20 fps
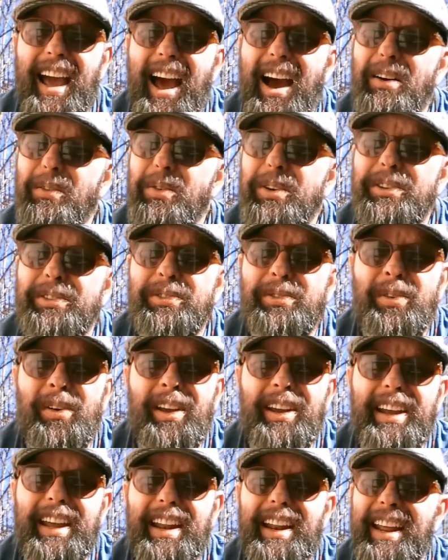I wouldn't
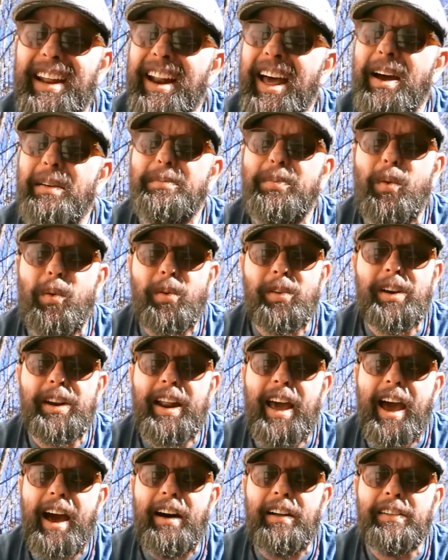drink it, and I poured it
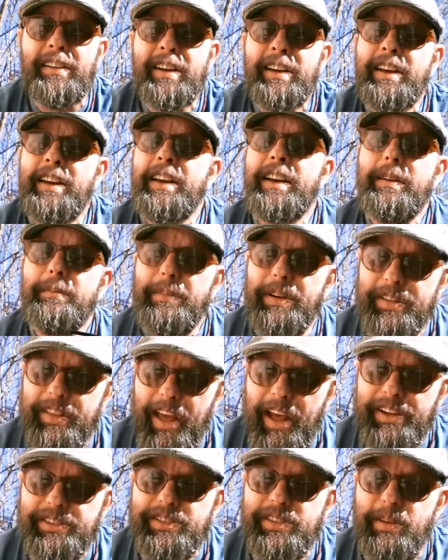out. But
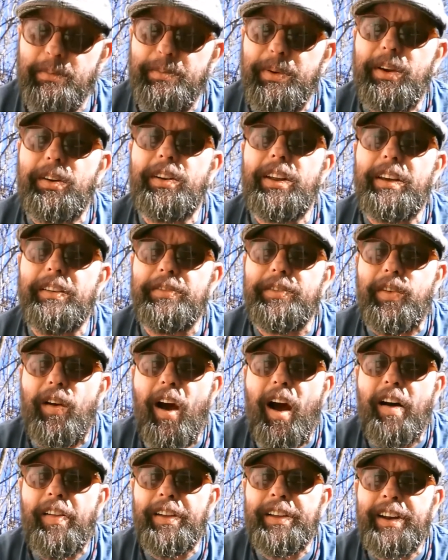that's the beauty of
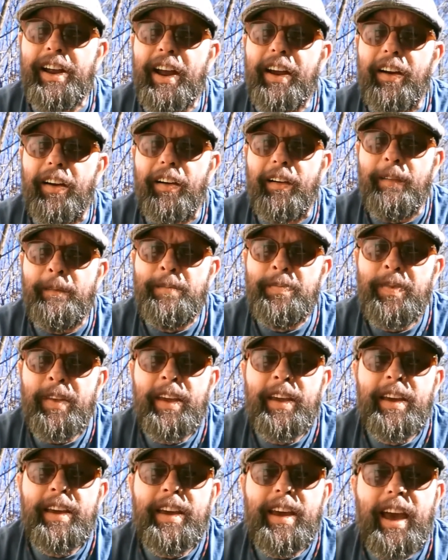trial and error.
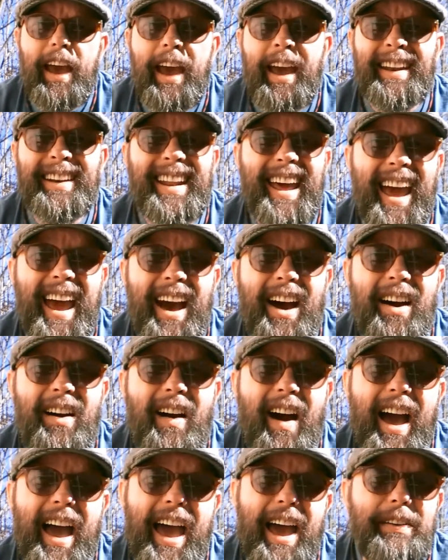And now
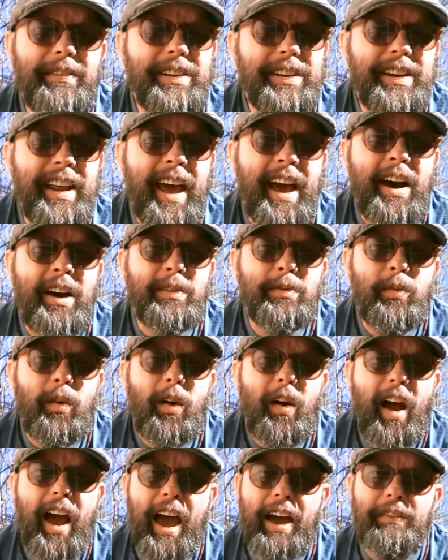I have it down
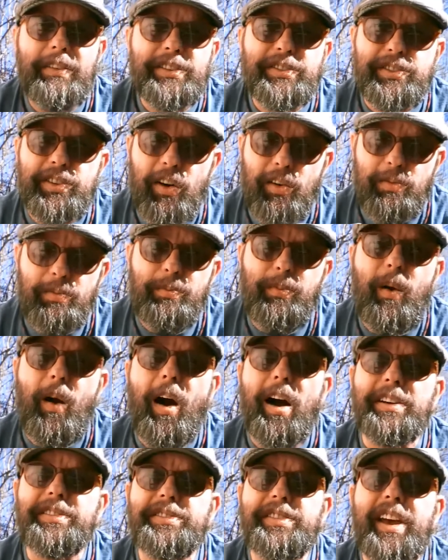where I have a certain
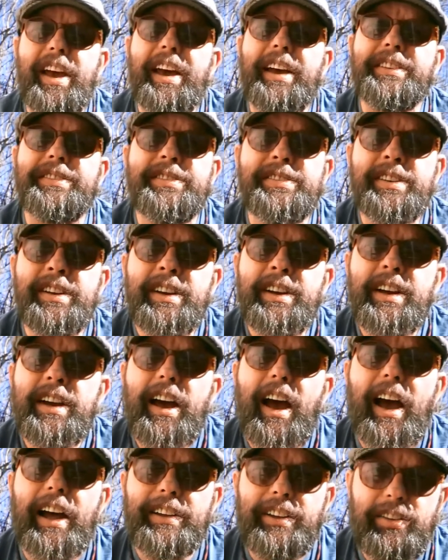process.
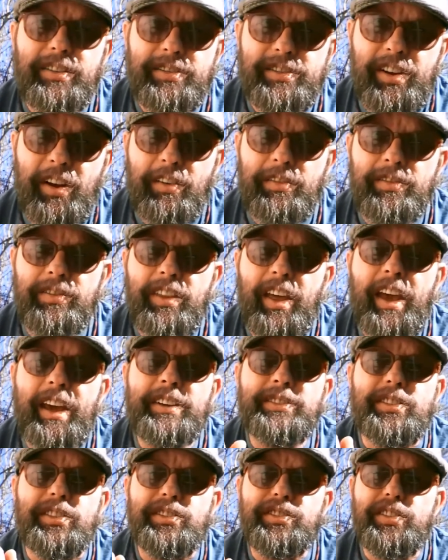I do certain
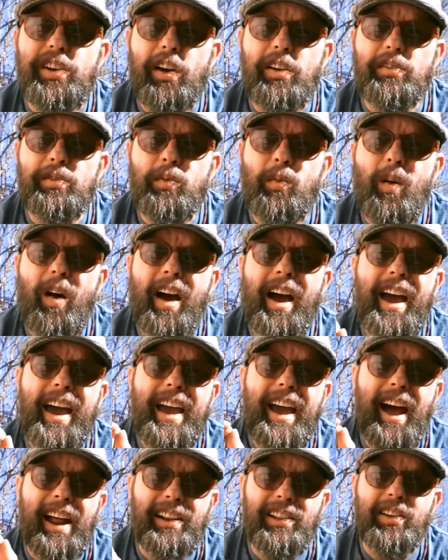things a certain way.
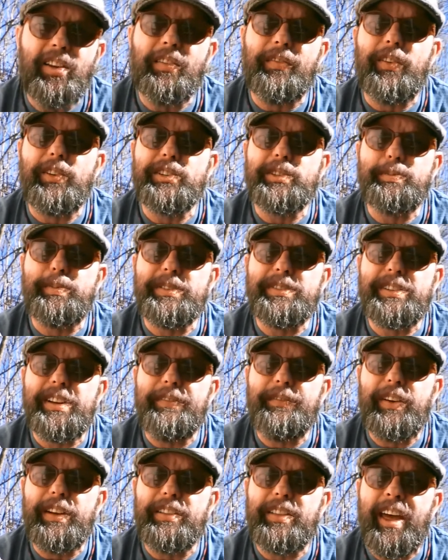I look for
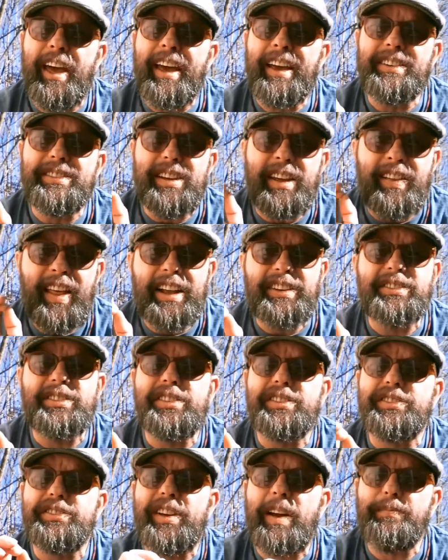specific things, and that's
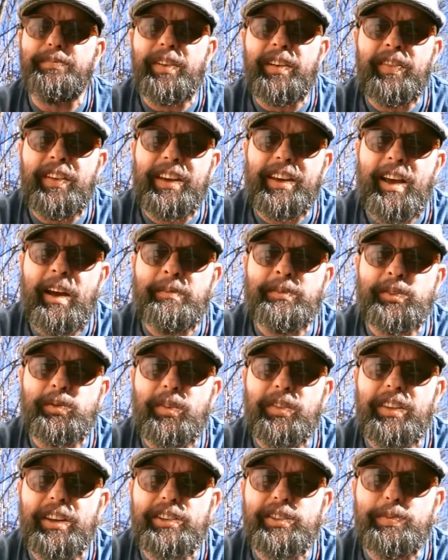just something that comes
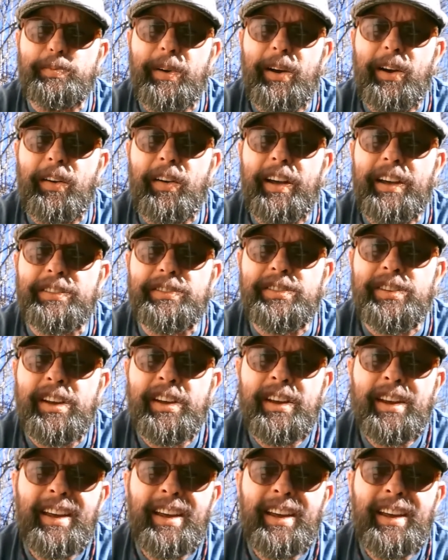with experience.